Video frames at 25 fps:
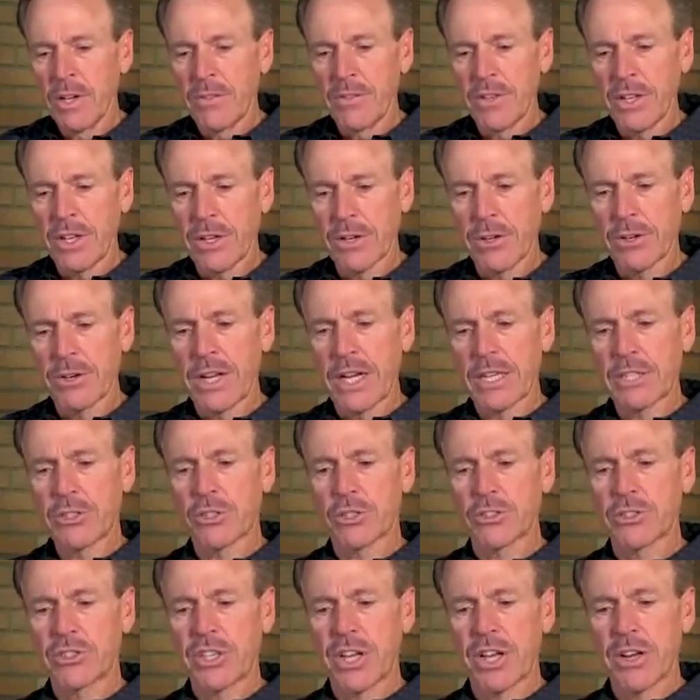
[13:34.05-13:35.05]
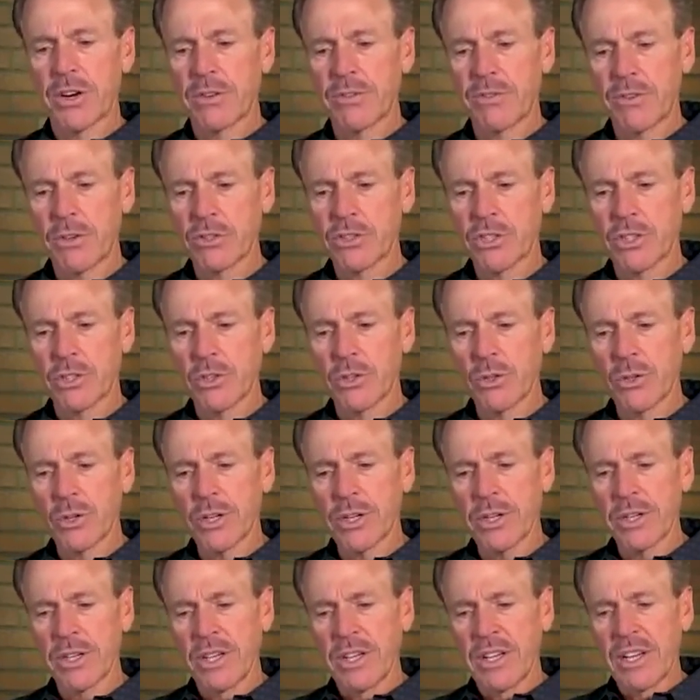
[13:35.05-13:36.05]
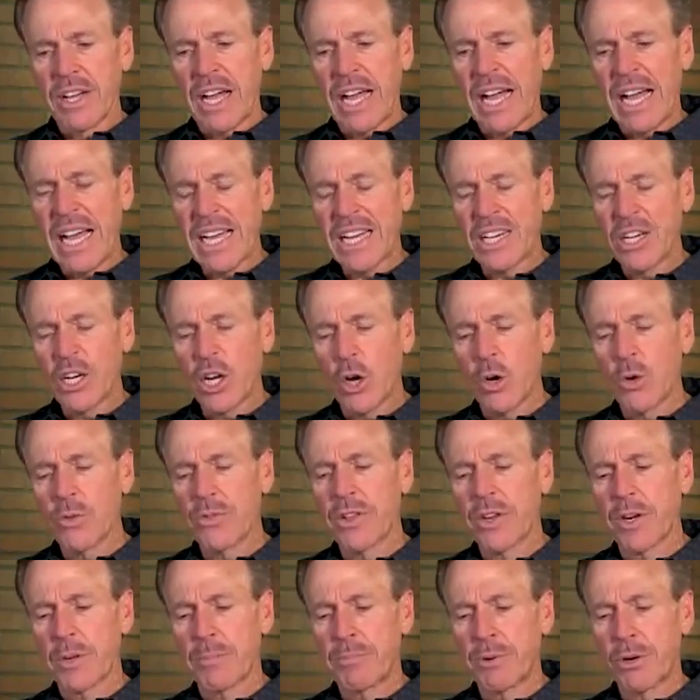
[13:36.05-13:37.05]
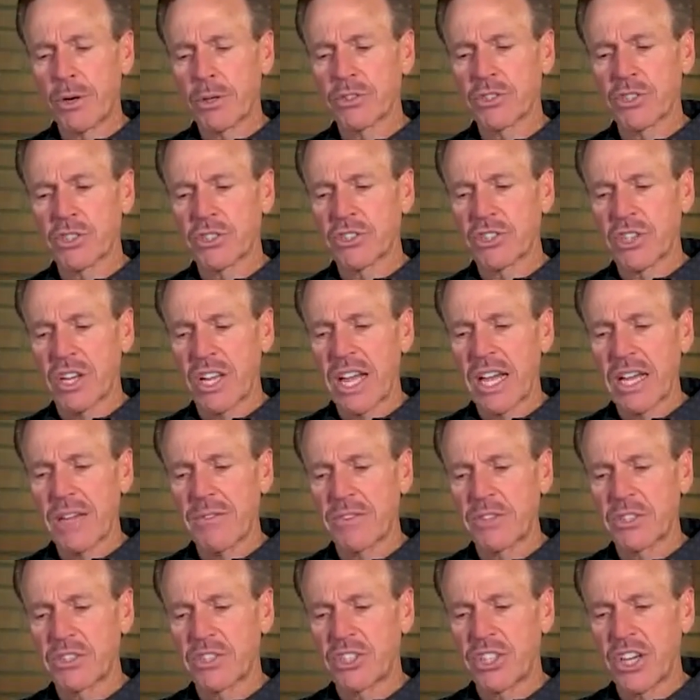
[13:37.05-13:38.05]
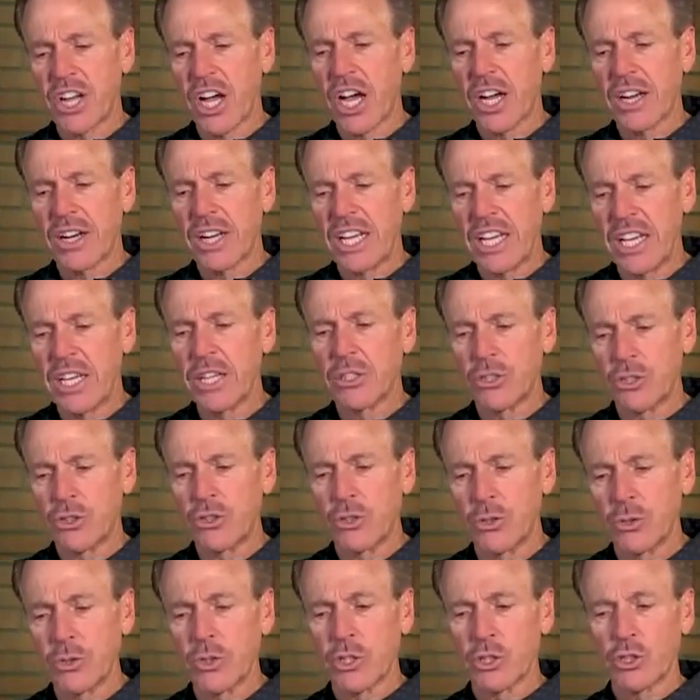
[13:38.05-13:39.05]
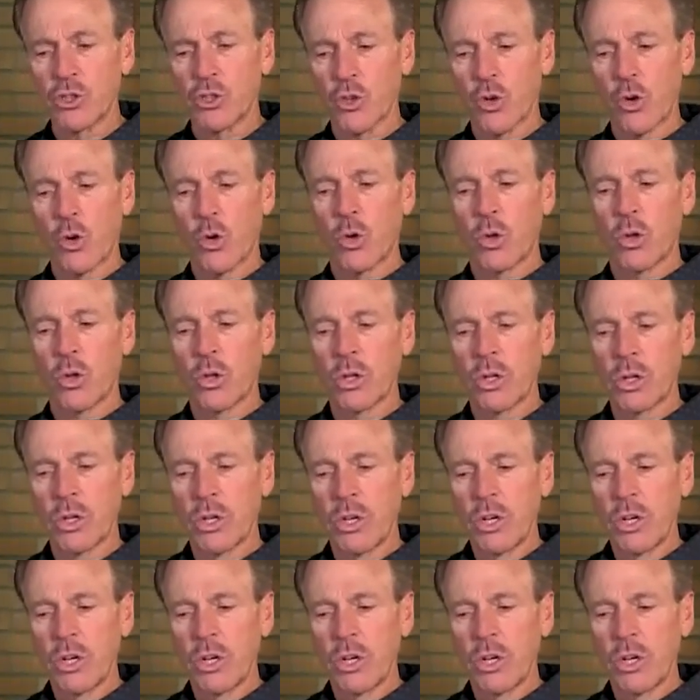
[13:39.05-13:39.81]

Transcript: The International Standard Version, Lord, I know that a person's life is not his to control,